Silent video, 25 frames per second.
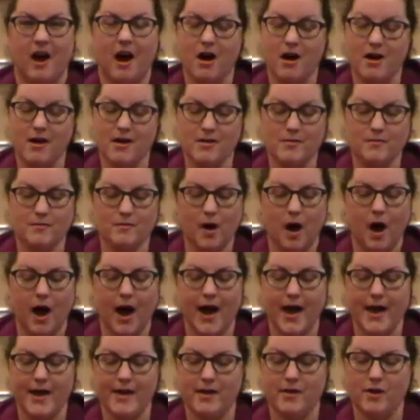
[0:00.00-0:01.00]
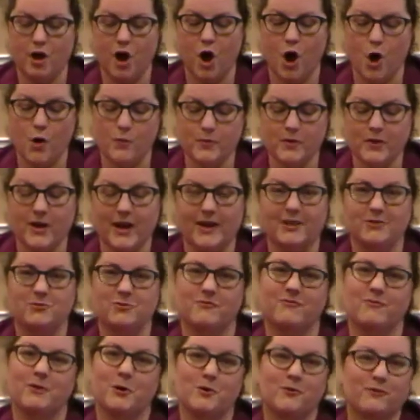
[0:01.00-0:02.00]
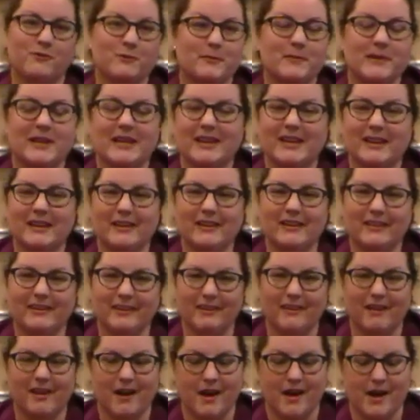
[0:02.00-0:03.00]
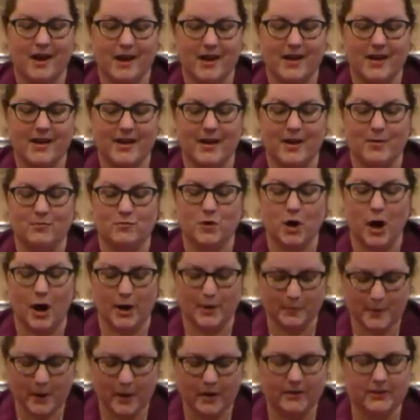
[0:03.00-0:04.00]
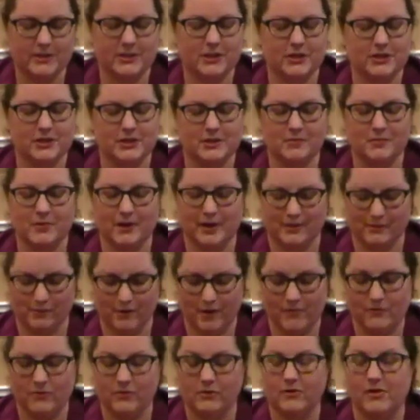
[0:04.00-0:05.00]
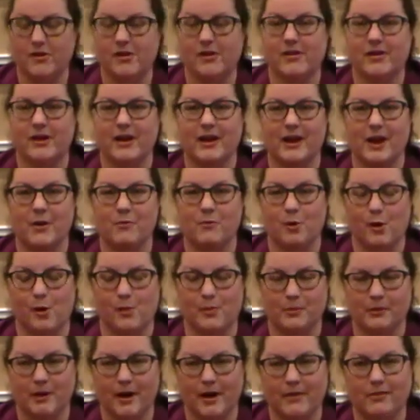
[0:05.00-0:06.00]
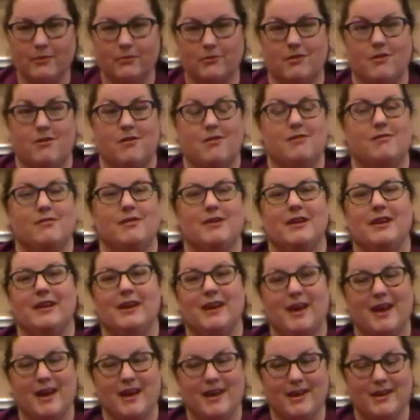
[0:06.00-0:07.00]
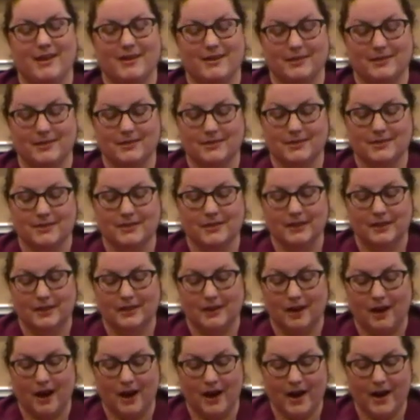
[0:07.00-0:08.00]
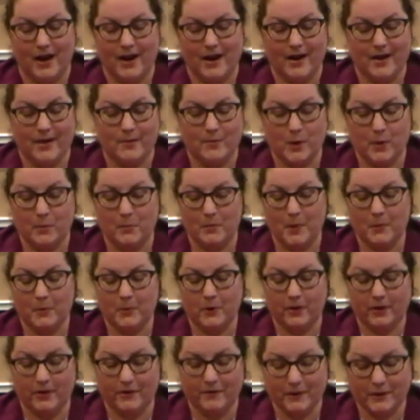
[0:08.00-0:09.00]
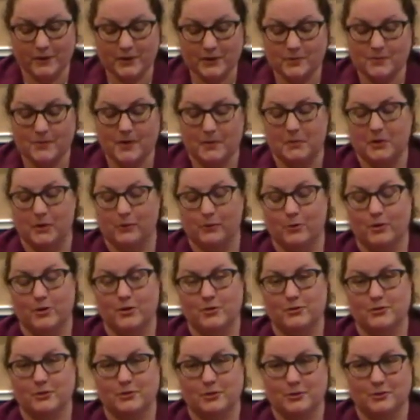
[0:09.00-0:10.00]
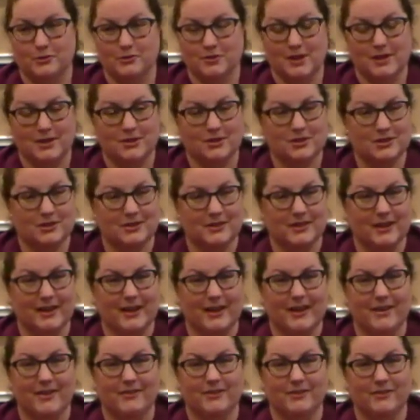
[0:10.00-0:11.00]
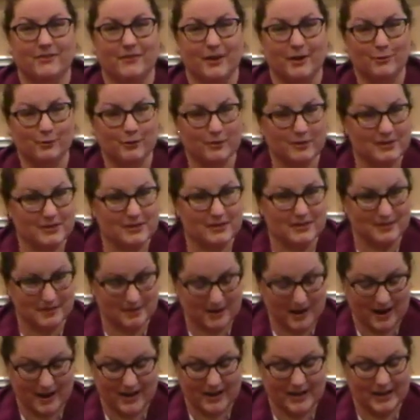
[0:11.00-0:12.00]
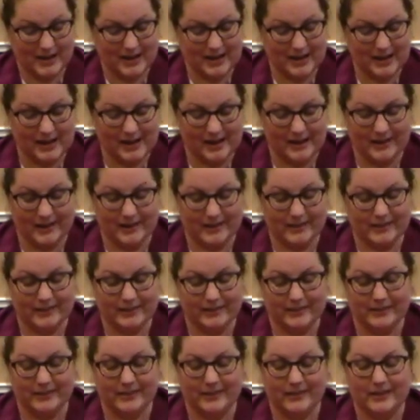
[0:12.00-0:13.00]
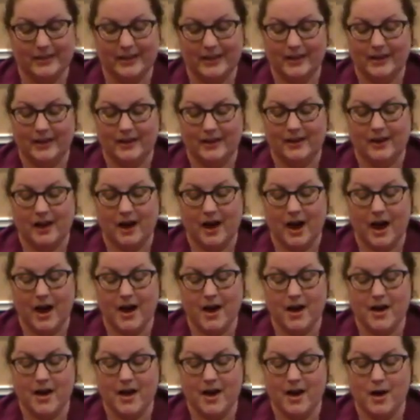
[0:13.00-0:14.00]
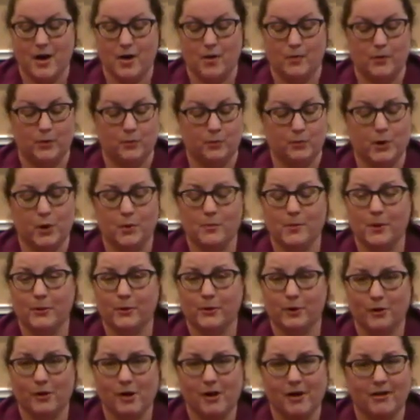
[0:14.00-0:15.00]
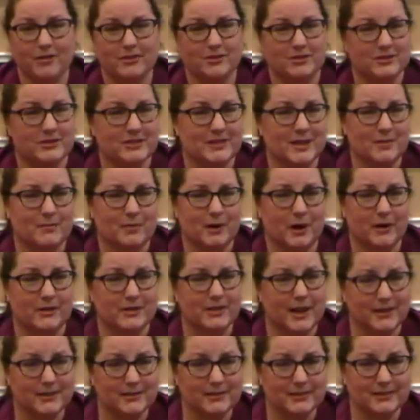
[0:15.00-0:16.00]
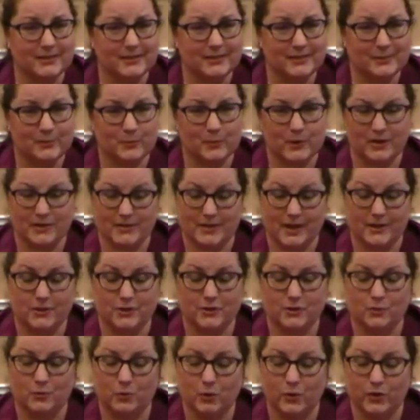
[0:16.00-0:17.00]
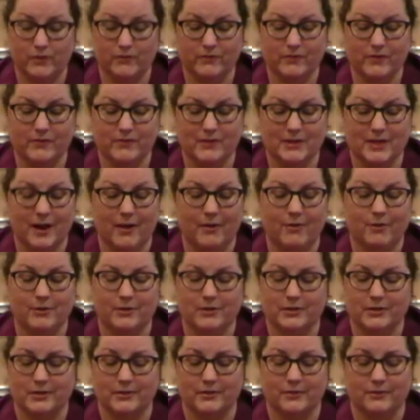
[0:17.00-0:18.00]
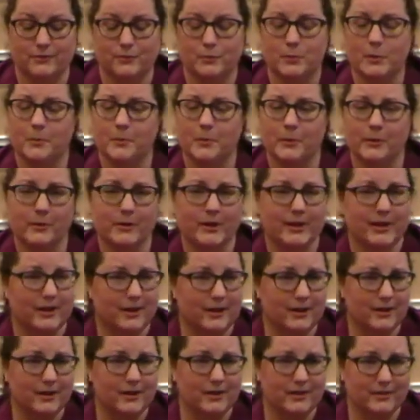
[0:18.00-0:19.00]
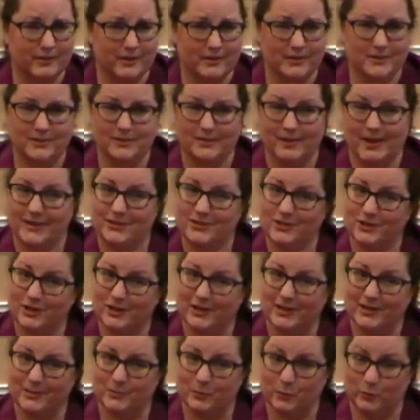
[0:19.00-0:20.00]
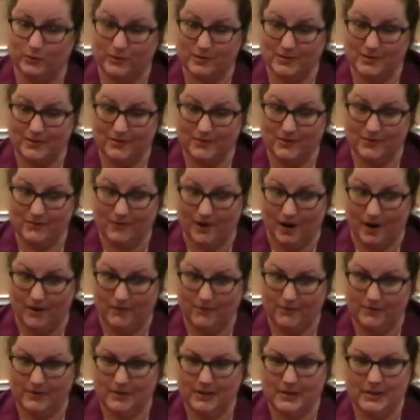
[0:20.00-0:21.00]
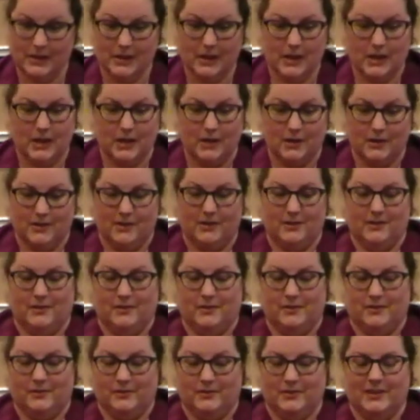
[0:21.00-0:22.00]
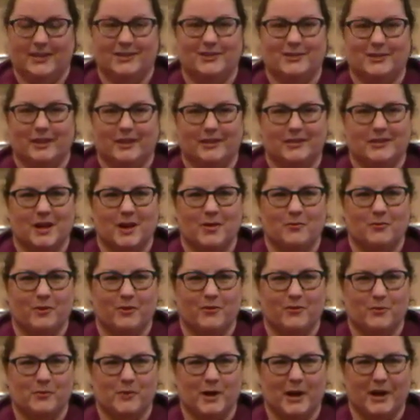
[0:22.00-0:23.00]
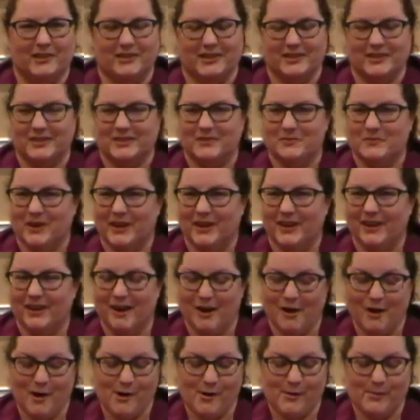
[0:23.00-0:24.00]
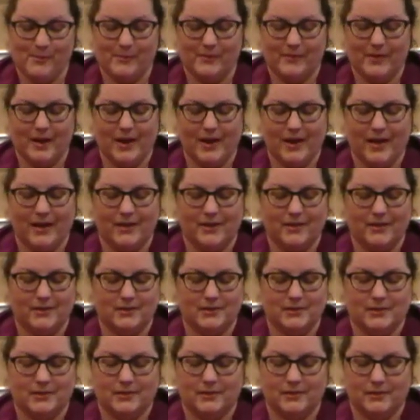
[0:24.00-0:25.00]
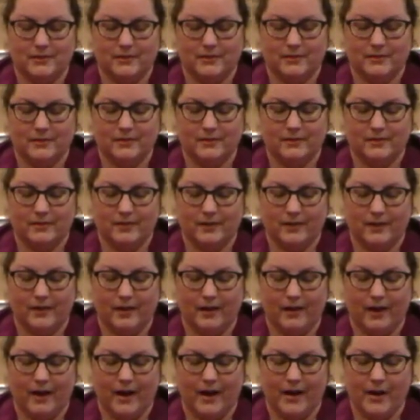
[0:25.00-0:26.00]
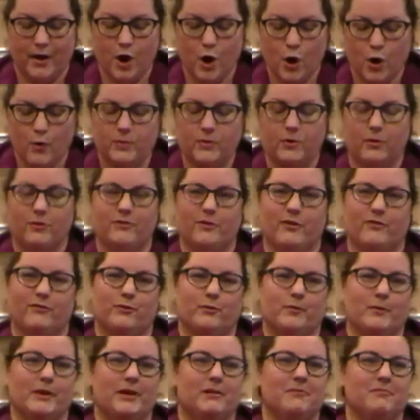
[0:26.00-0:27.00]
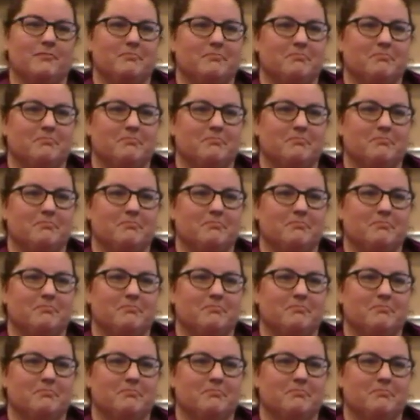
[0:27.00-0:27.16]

I hope you guys will vote for me. I am not a politician, but I love the law and I will apply the law. And I'm a member of the First Amendment Lawyers Association and the Federalist Society, and I am in Pro Bono College of State Bar at Texas because I do more than 50 hours of pro bono a year. This last year I did more than 75. Takes a lot of time away from practice. But, and I hope you'll vote for me.